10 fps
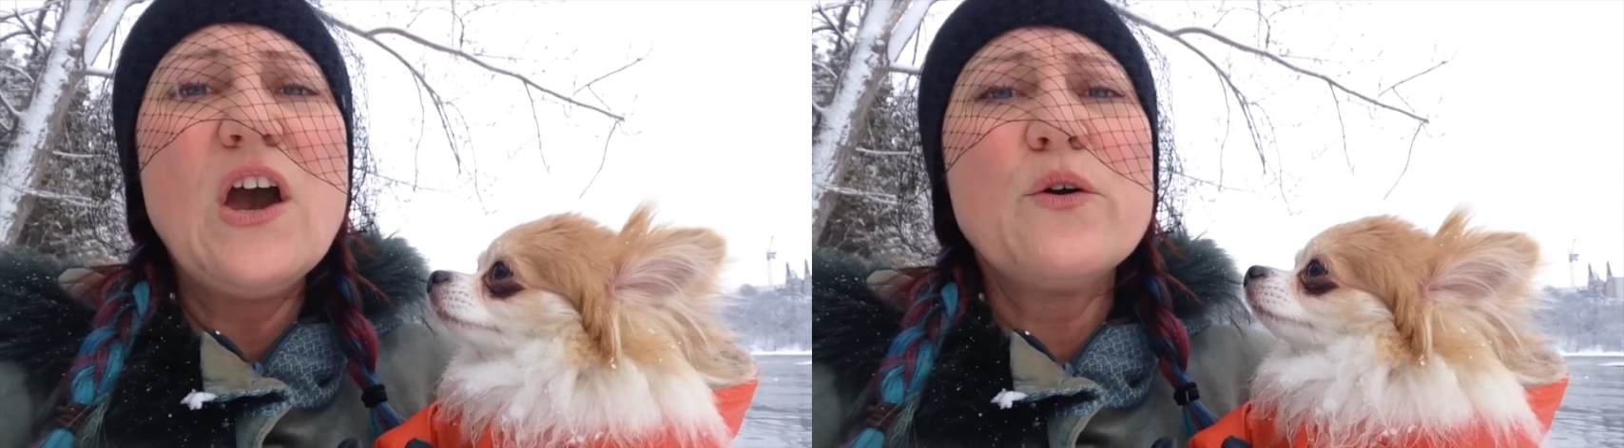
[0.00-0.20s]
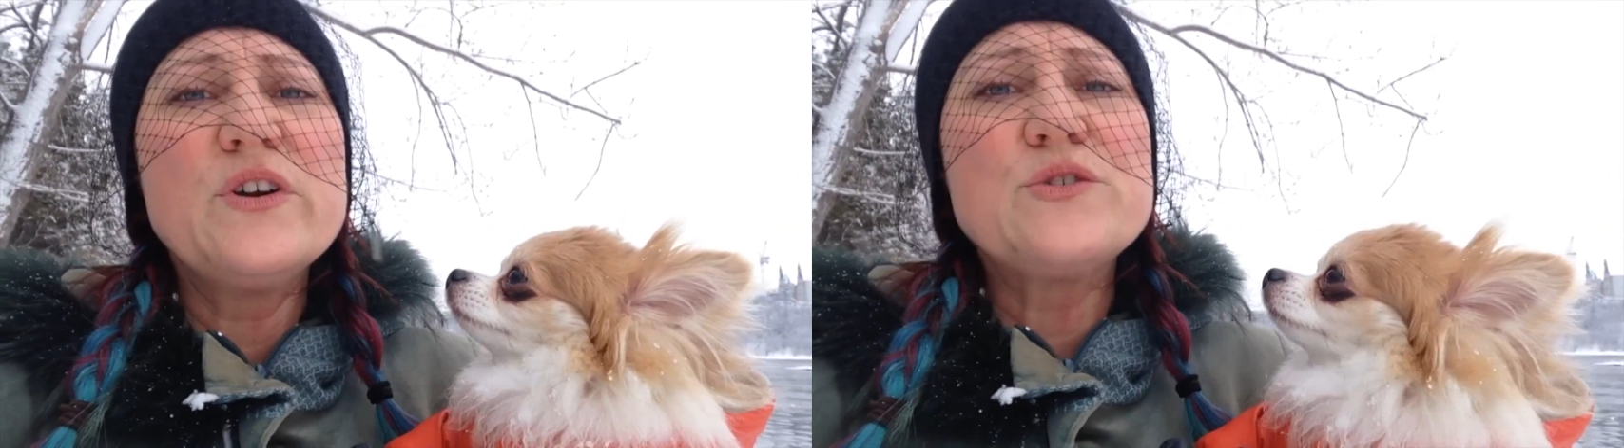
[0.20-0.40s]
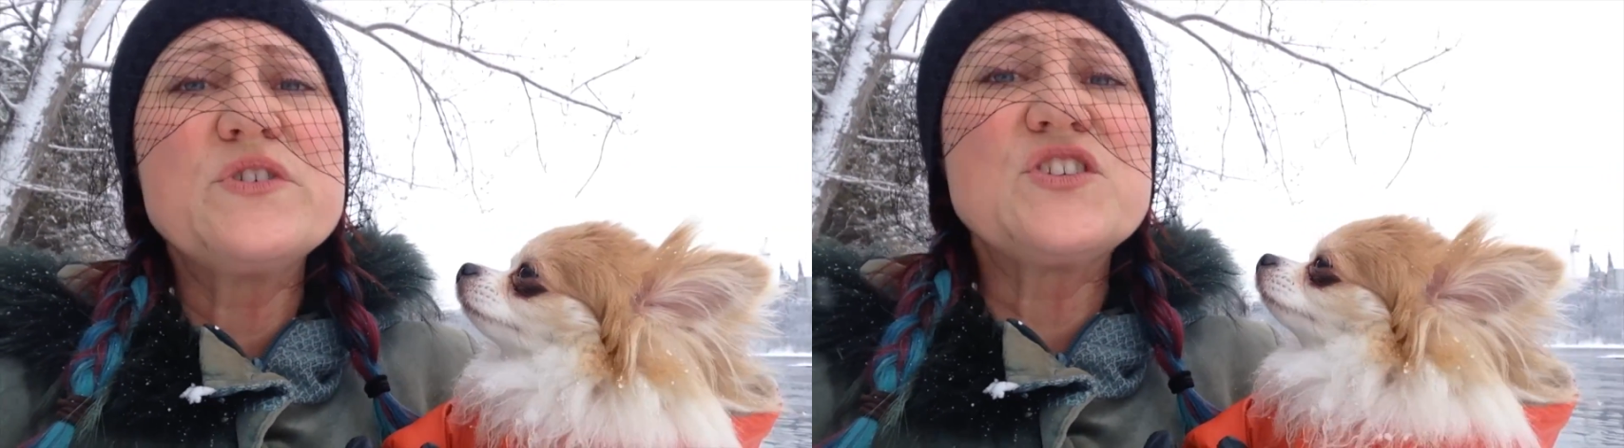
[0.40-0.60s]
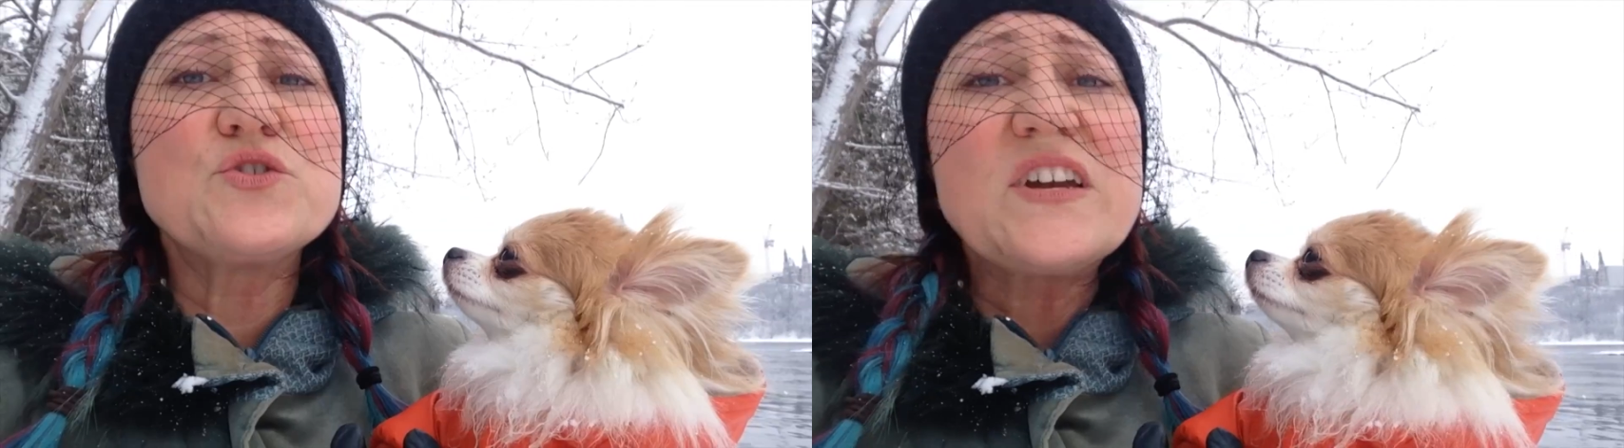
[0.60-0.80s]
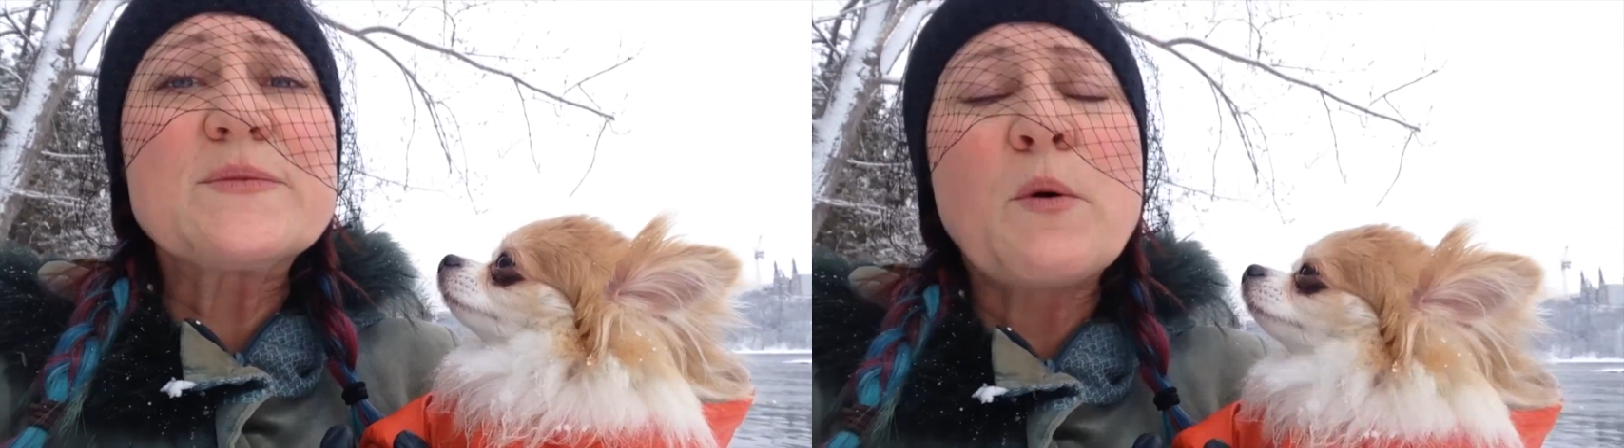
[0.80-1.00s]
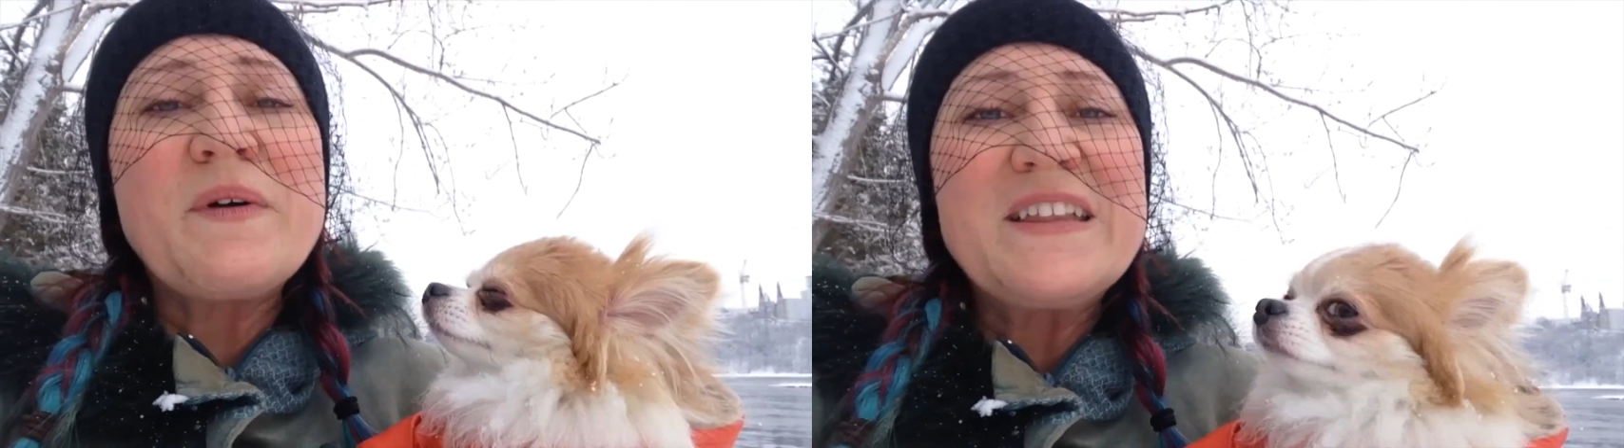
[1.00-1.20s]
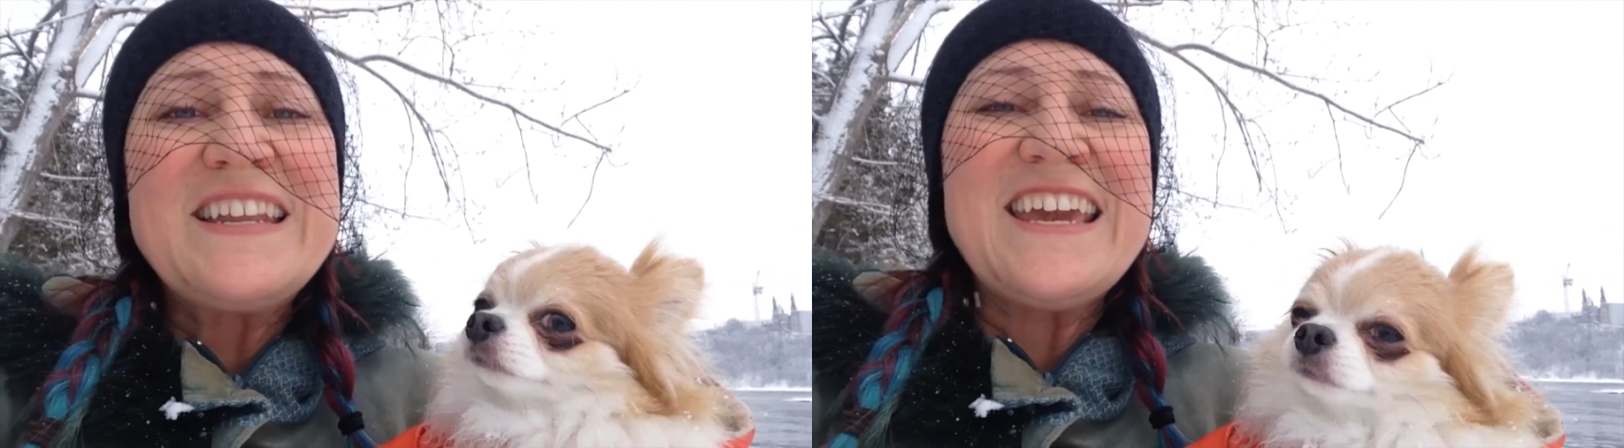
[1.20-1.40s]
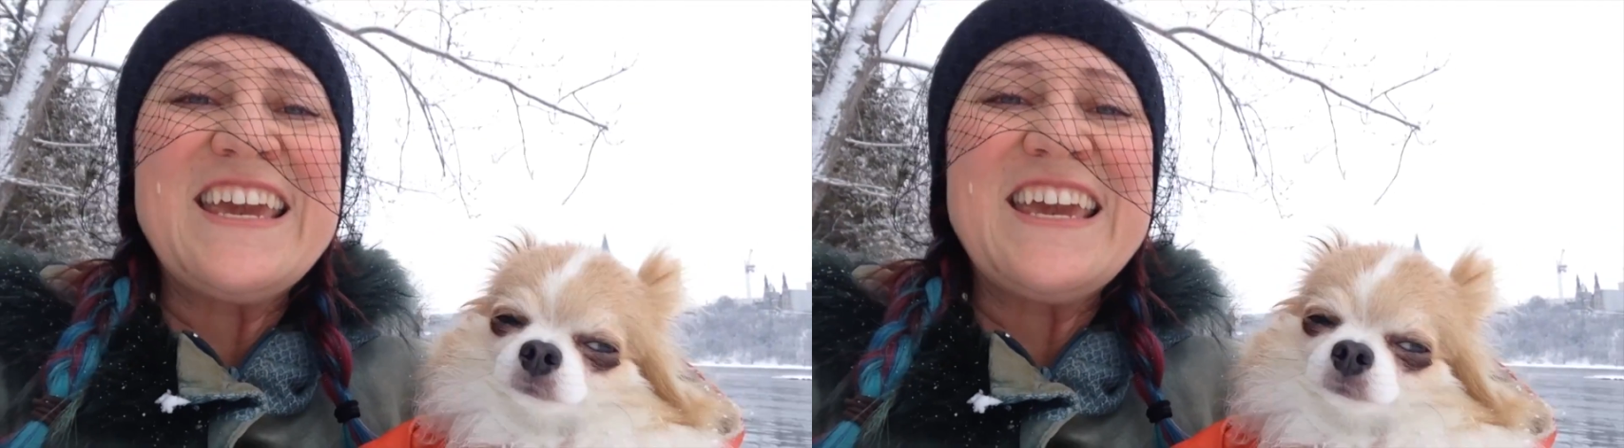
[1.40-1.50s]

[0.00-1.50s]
which restricts mobility